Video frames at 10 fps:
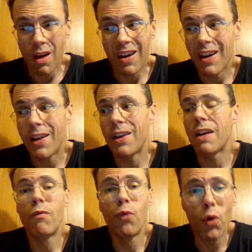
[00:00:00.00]
I
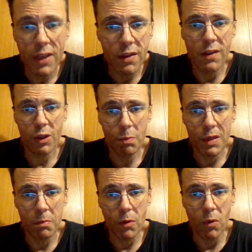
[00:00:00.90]
avoid these
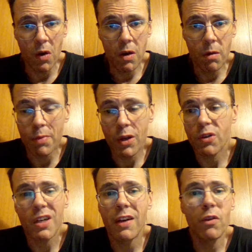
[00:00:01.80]
people
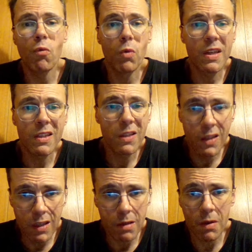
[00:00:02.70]
because I don't want to
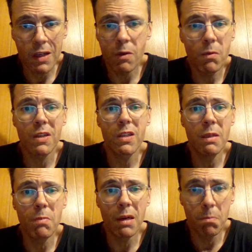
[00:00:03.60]
see them. I don't want to see
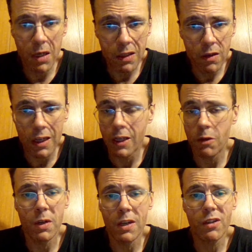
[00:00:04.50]
my mother. I
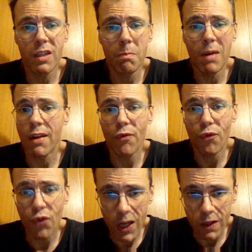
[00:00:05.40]
don't want to see my
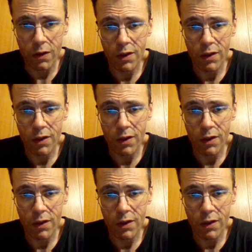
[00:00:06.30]
father.